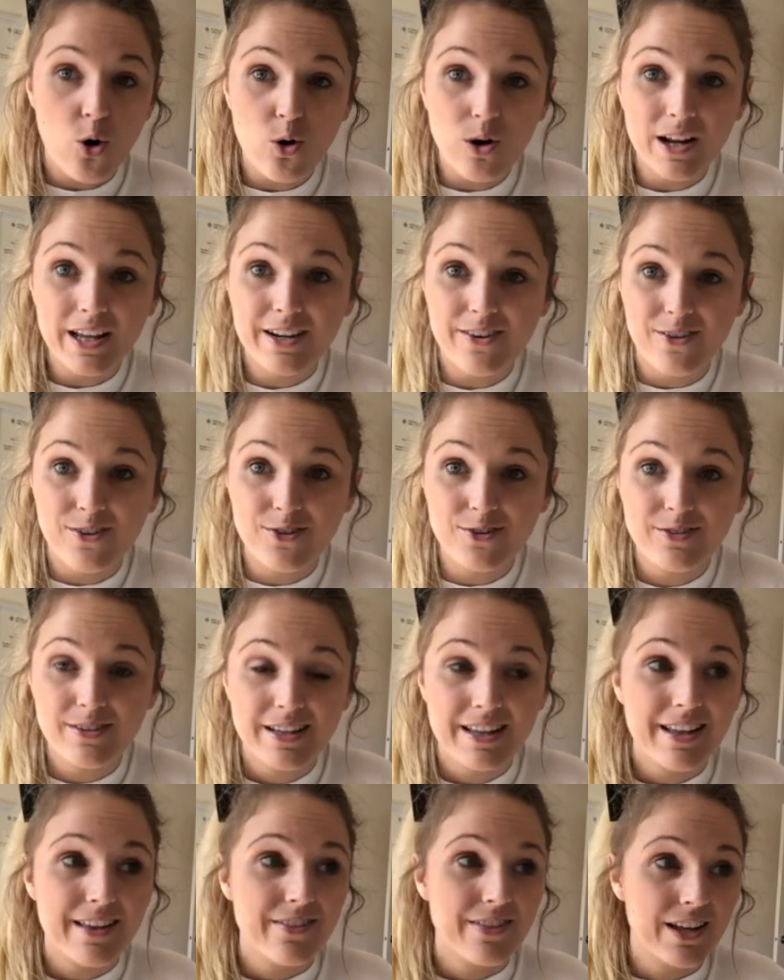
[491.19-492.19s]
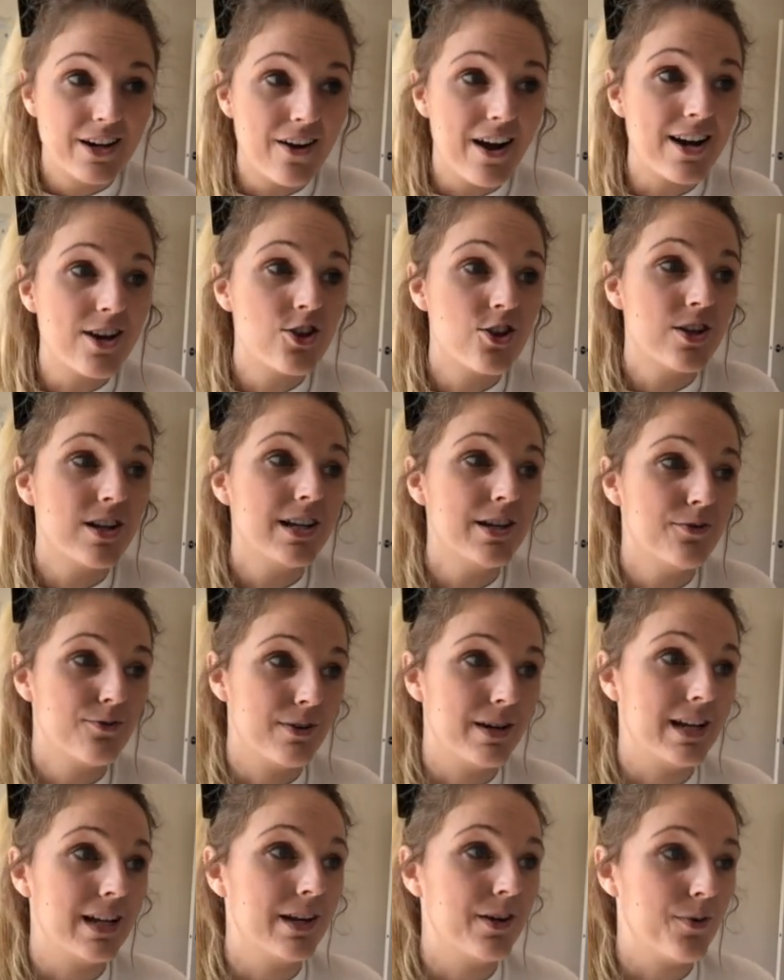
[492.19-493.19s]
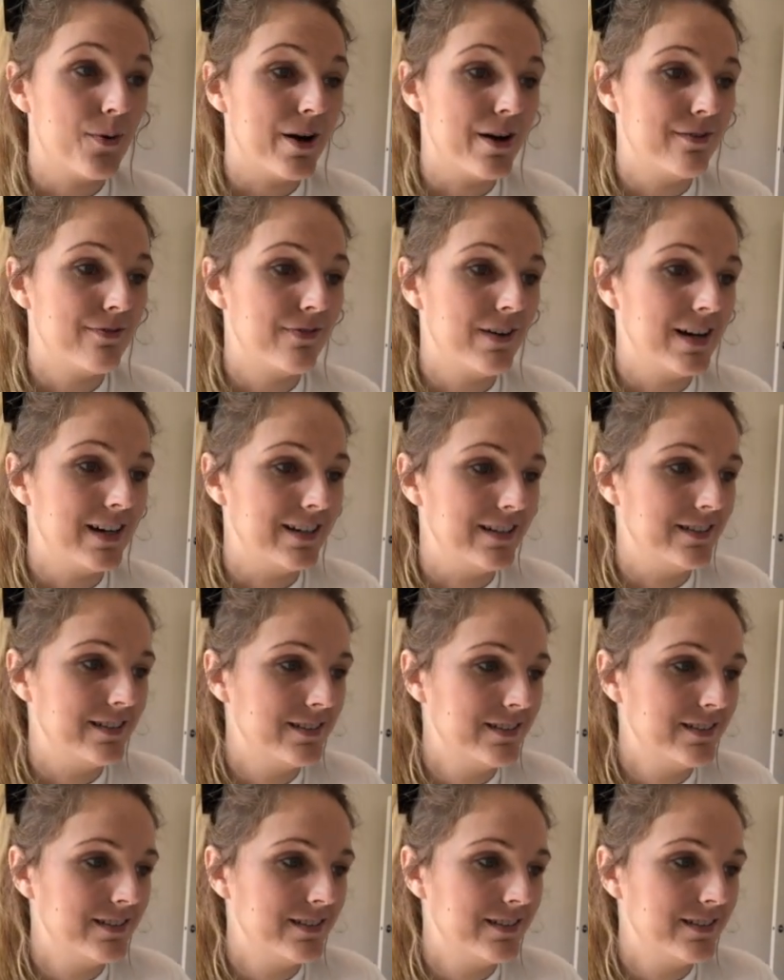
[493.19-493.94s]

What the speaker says: All in all, they're actually really quite fun.